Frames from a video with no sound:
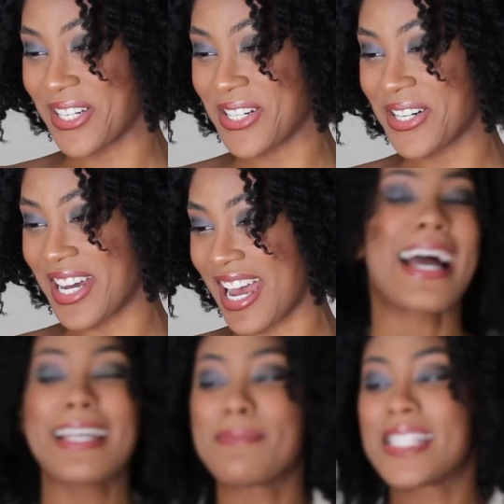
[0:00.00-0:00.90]
so
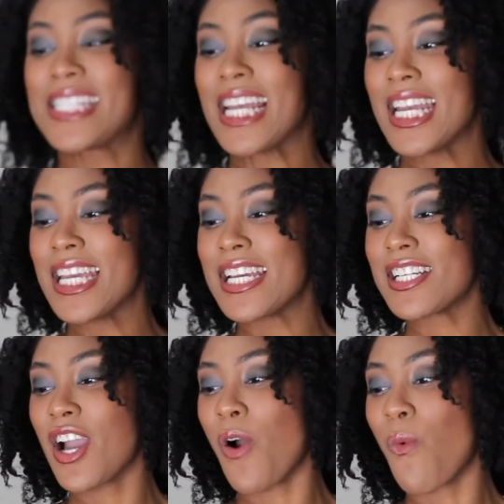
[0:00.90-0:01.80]
I am
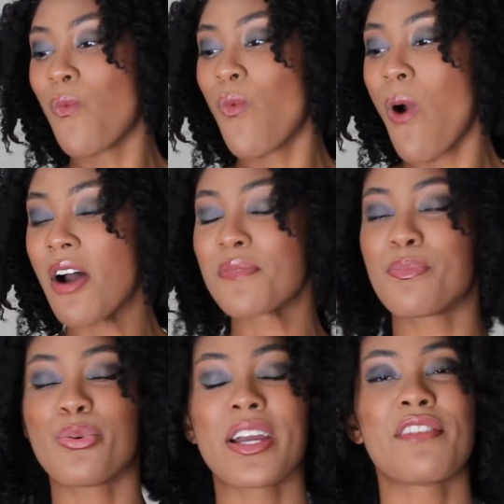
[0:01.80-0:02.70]
saying
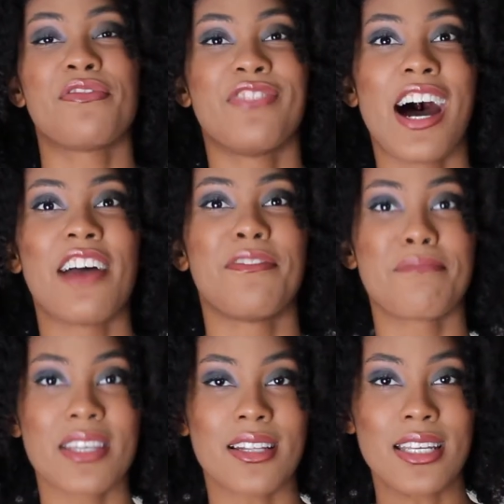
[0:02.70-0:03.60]

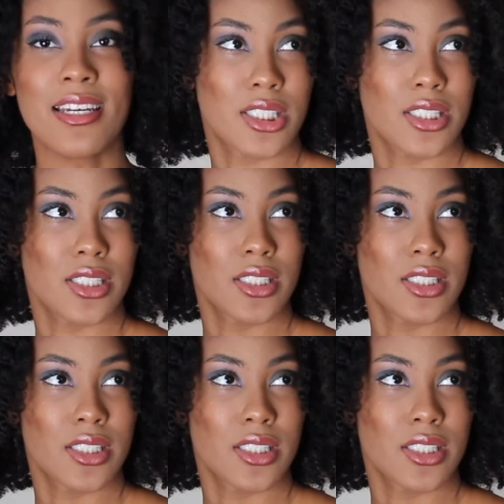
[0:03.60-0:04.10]
1.5 million.